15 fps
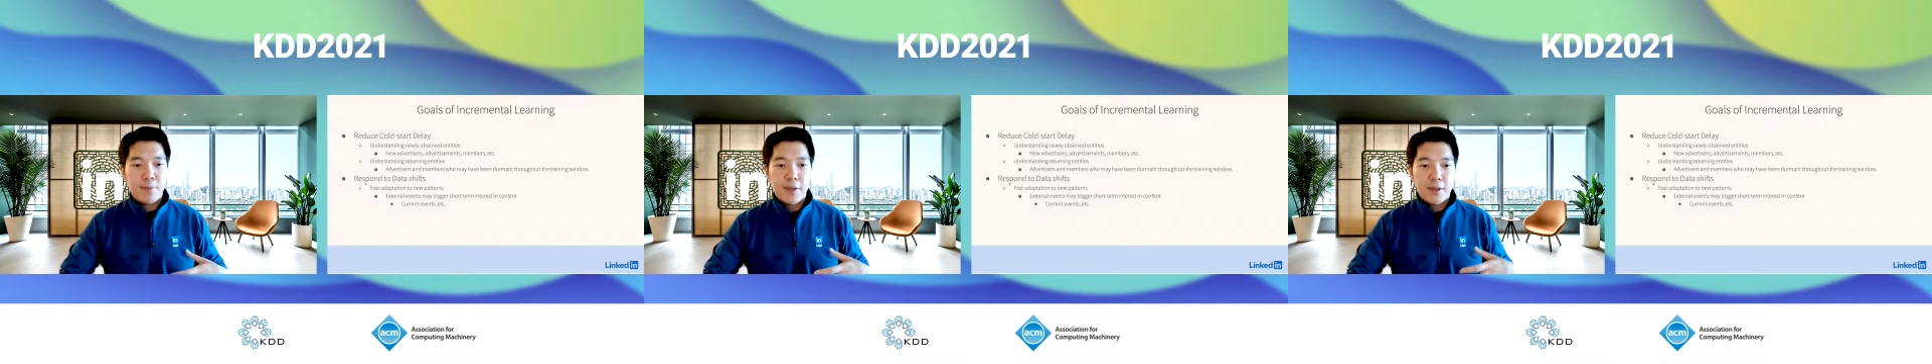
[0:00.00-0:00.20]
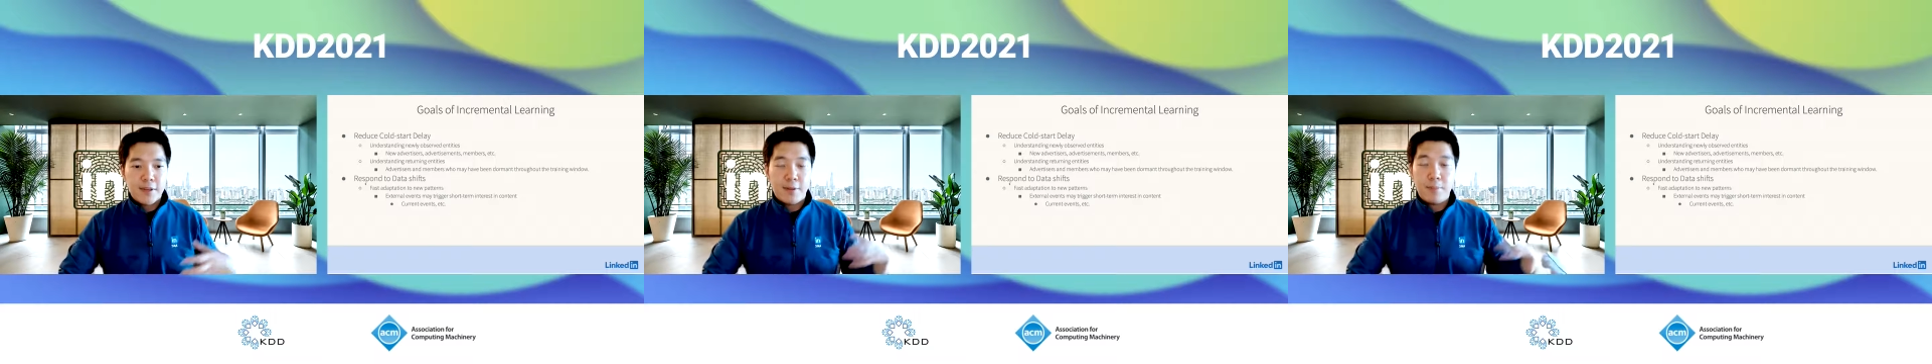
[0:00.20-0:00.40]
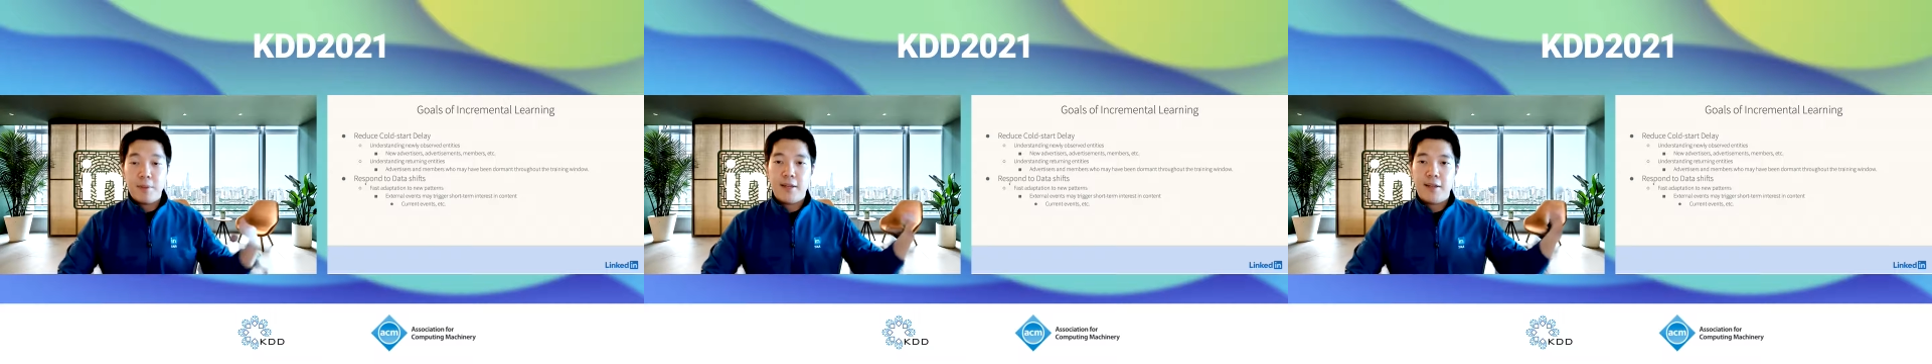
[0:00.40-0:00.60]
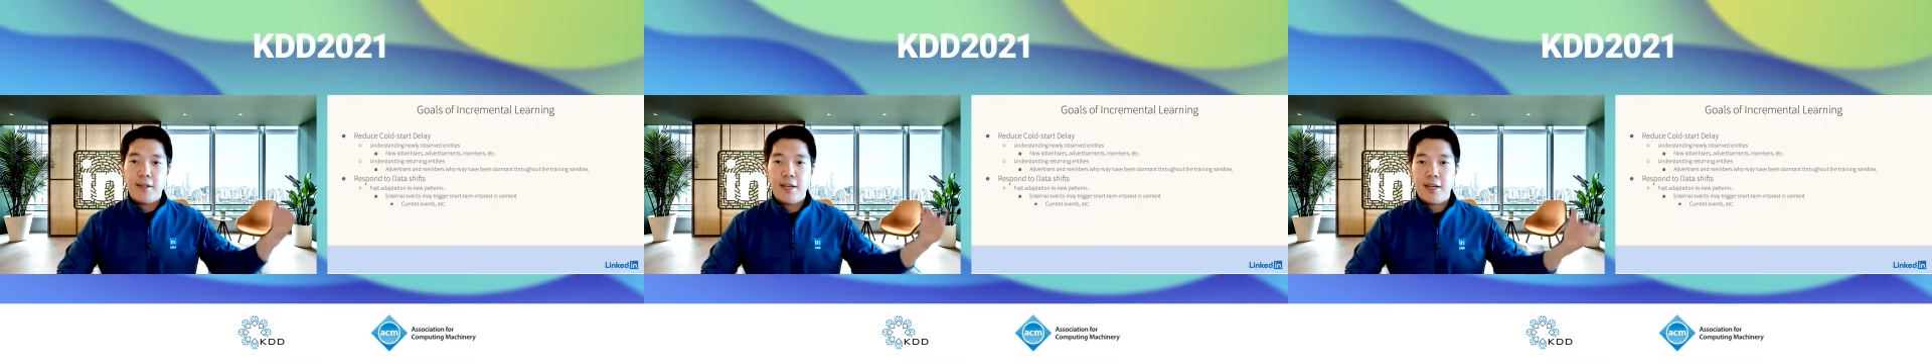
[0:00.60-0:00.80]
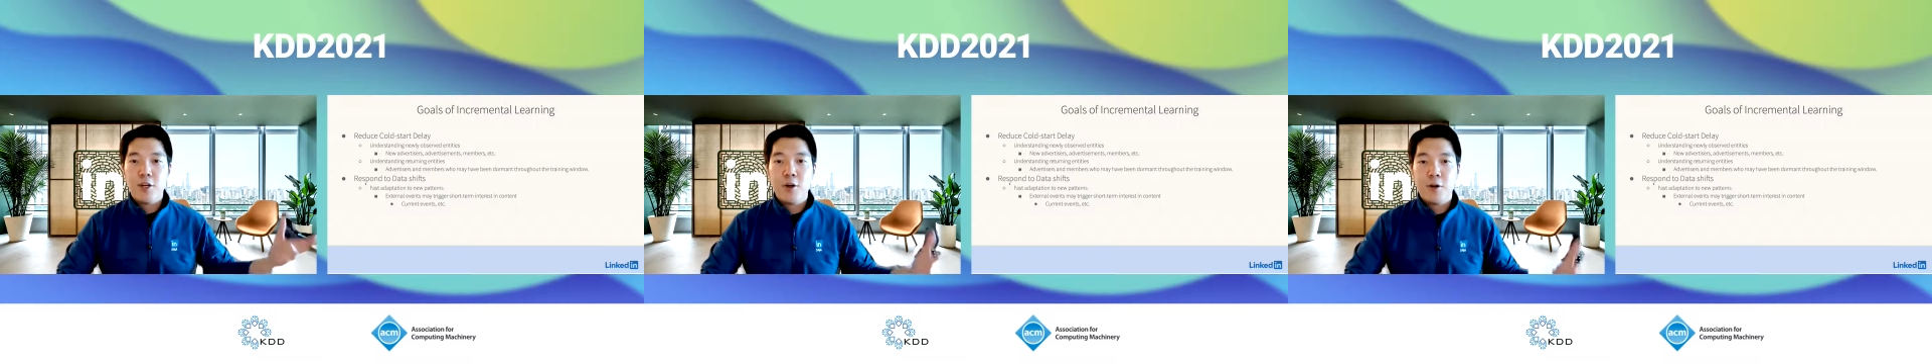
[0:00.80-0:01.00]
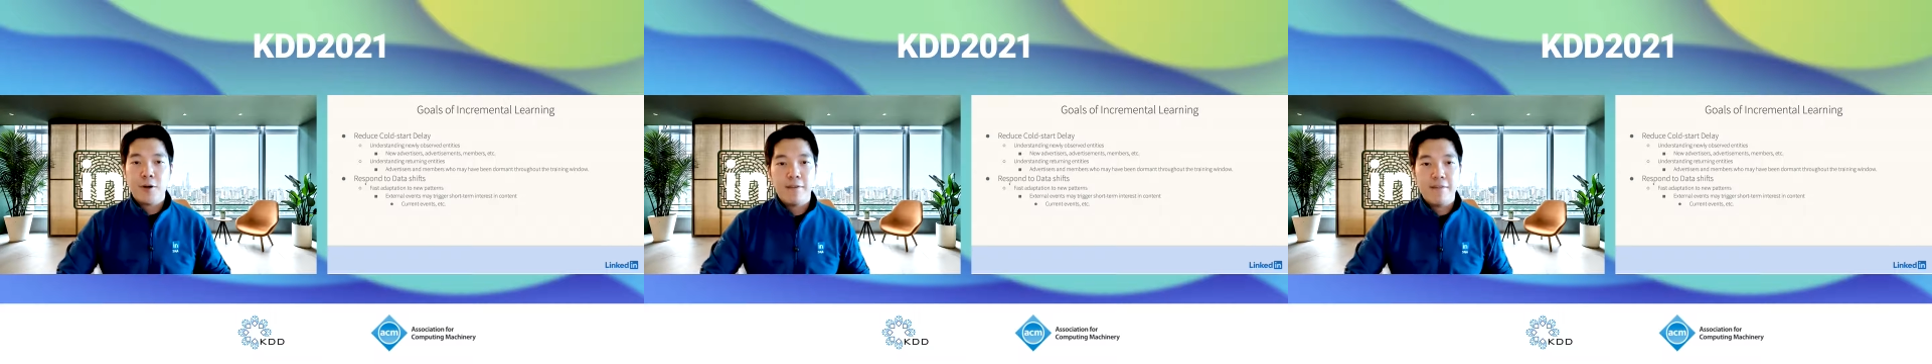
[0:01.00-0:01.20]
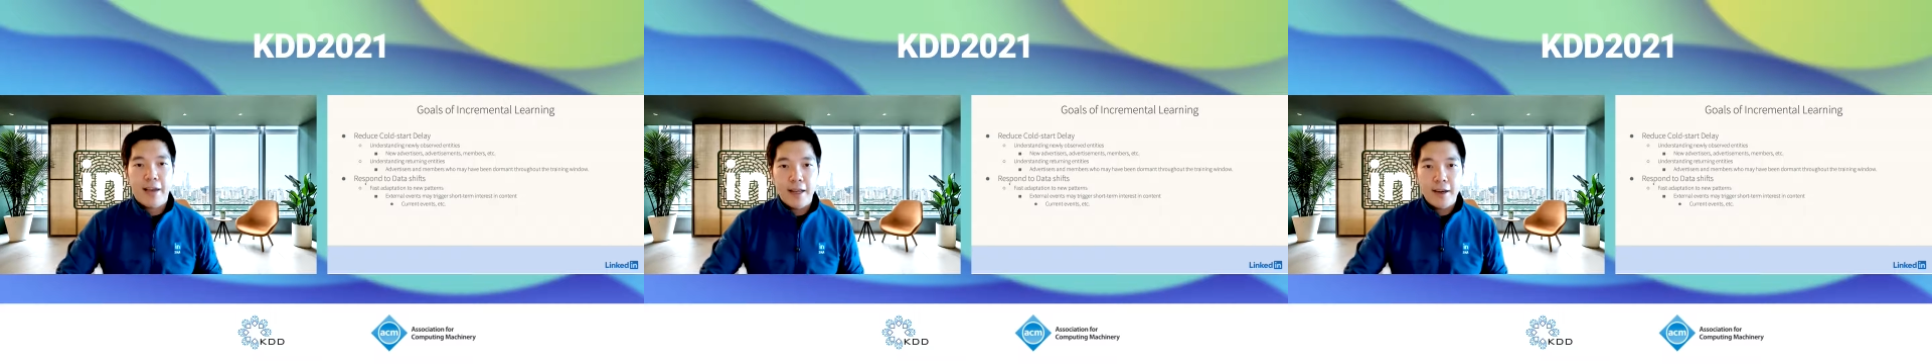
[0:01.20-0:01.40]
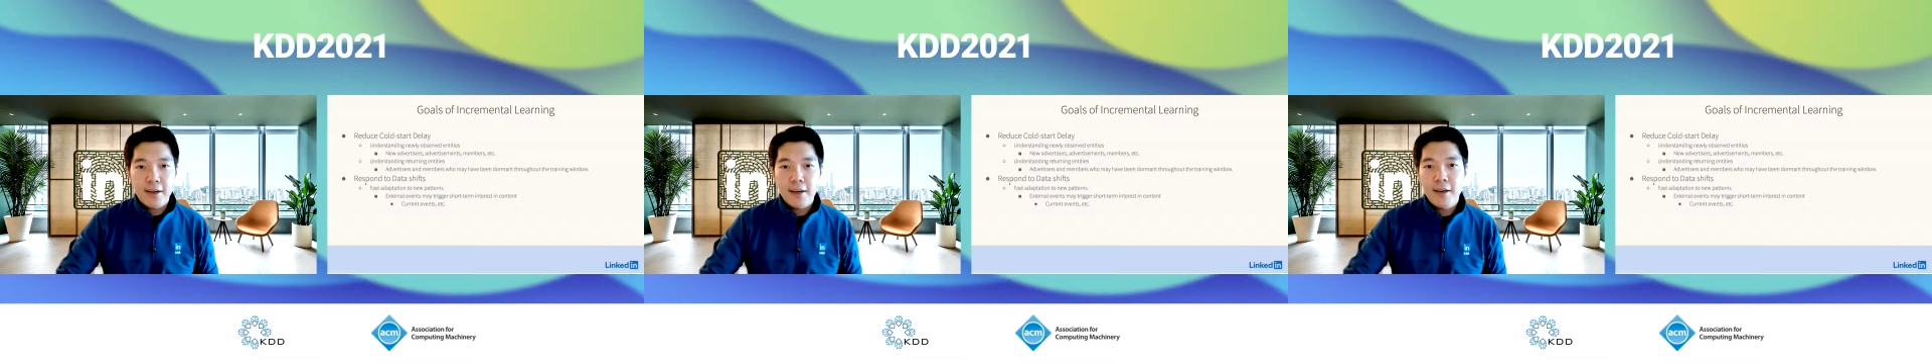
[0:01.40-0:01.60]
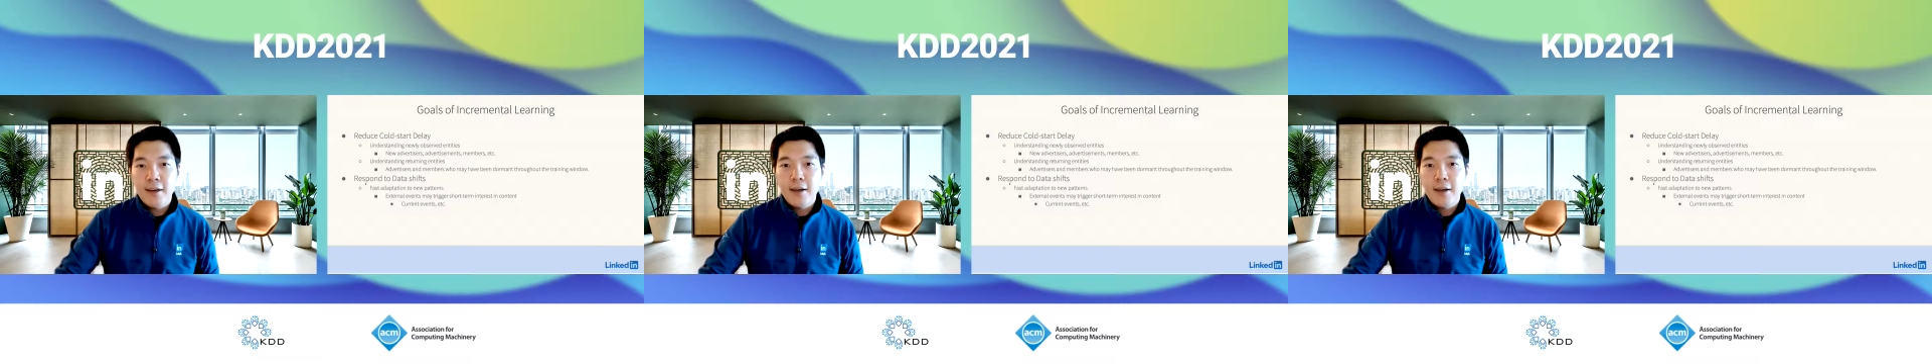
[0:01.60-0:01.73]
something like a current event,